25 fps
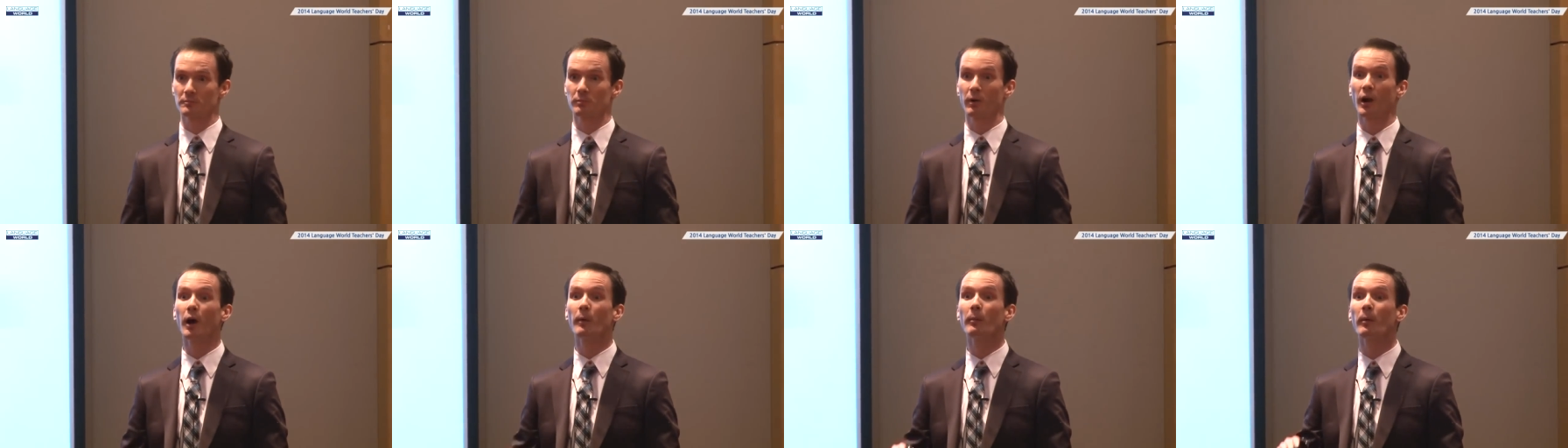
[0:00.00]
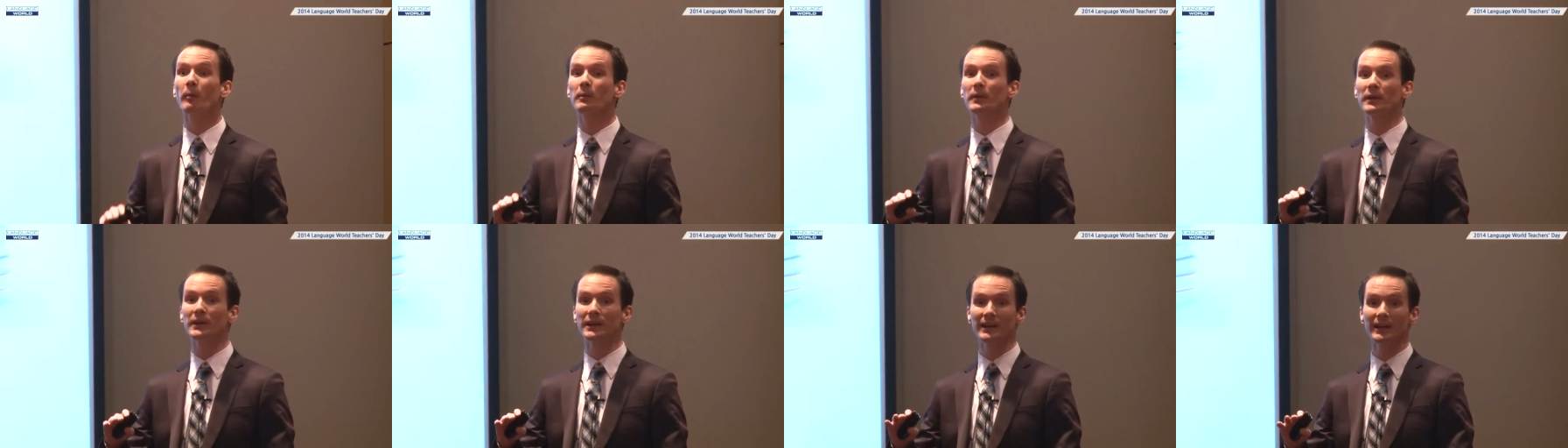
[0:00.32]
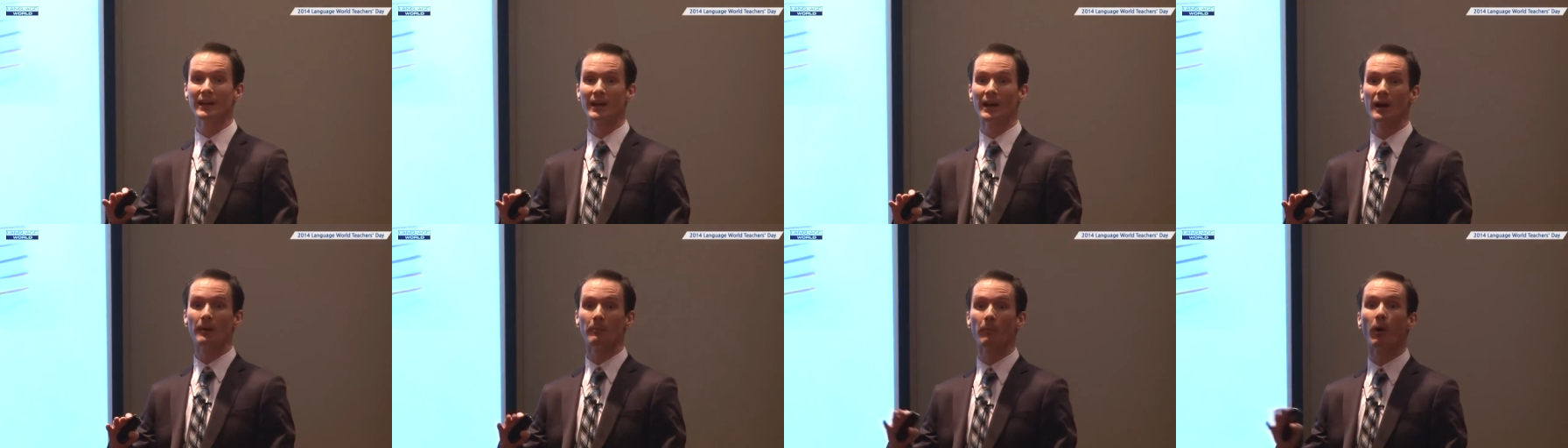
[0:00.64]

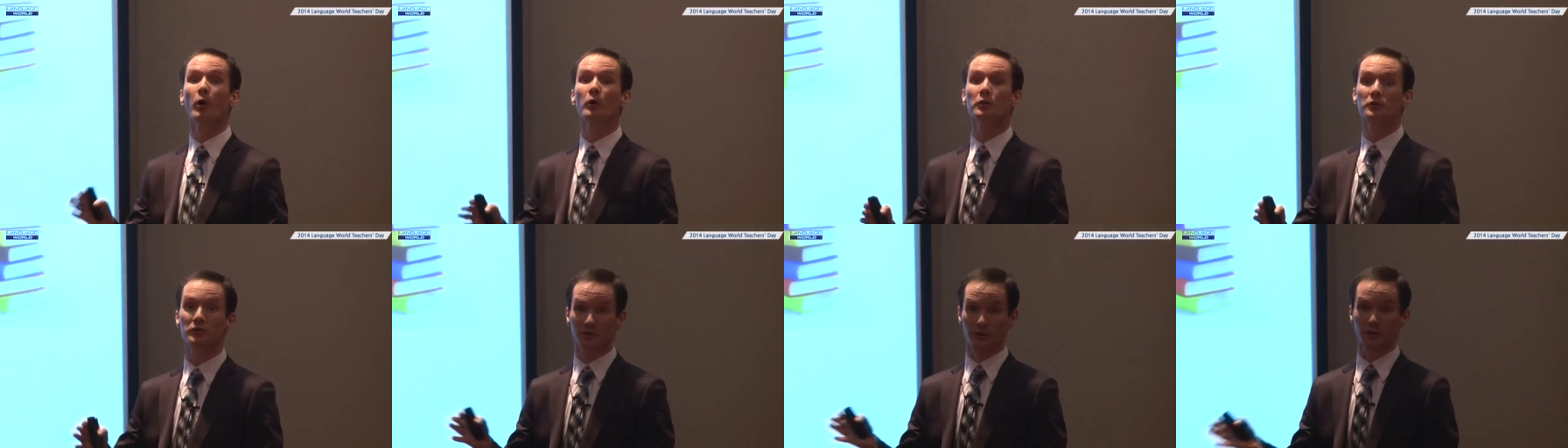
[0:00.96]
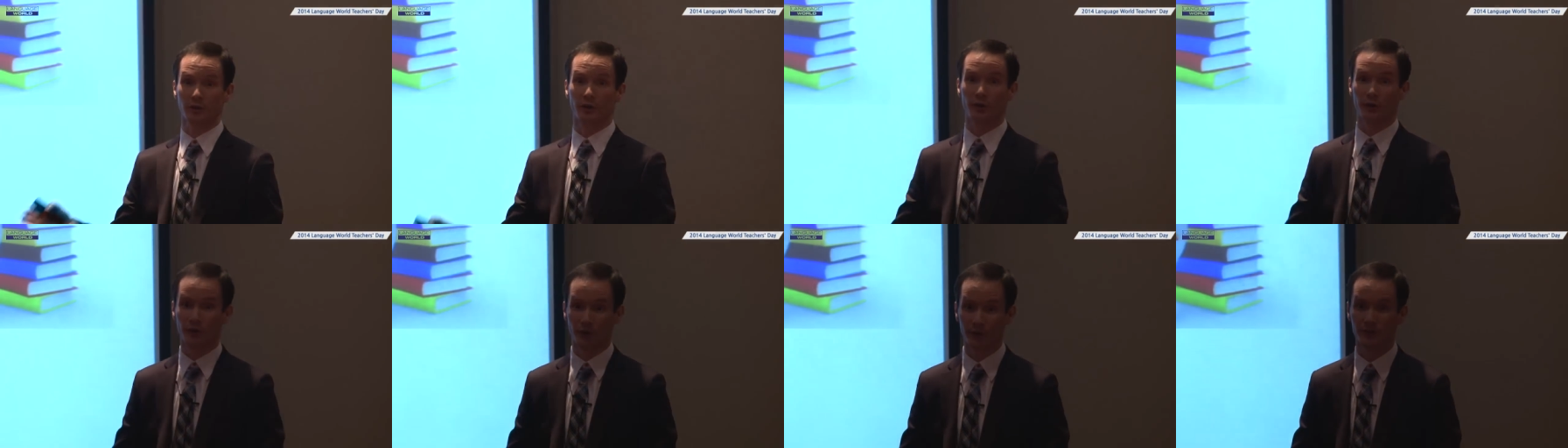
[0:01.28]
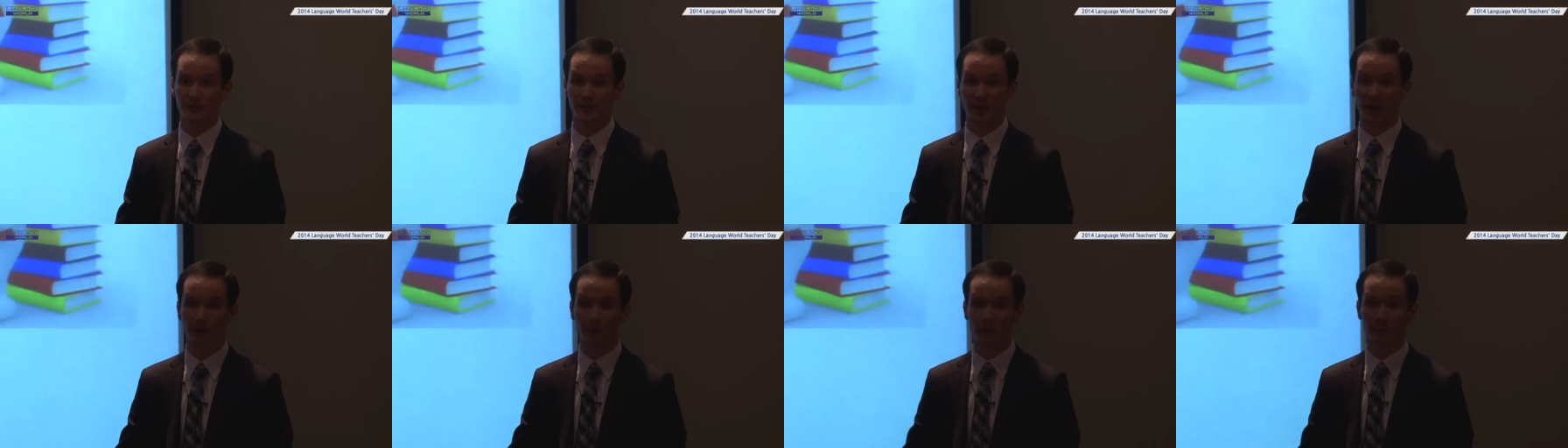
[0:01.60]
probably most
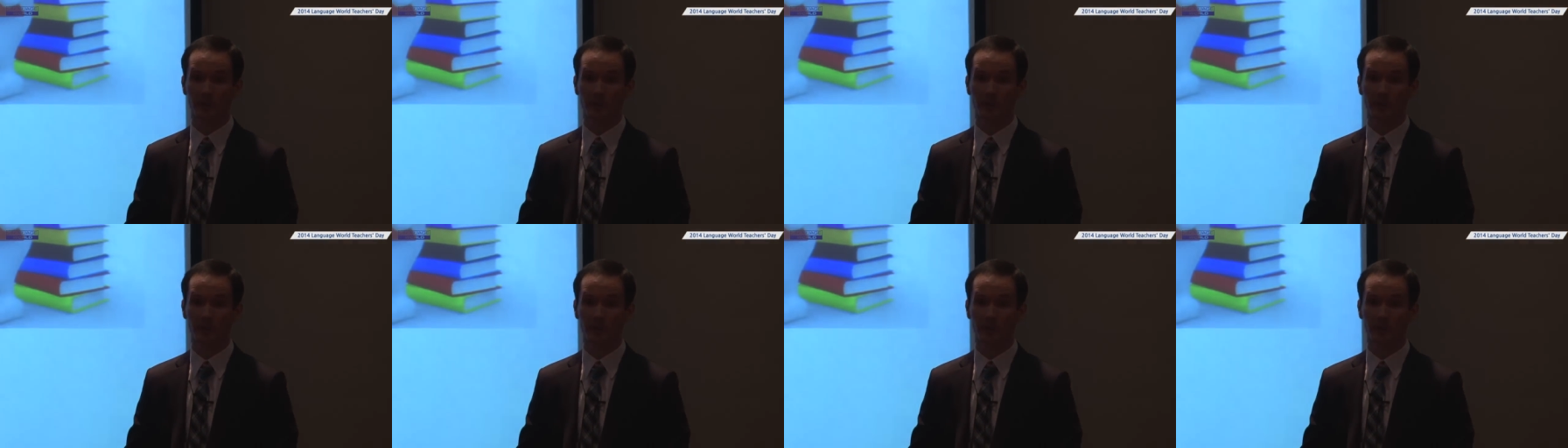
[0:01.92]
learners, I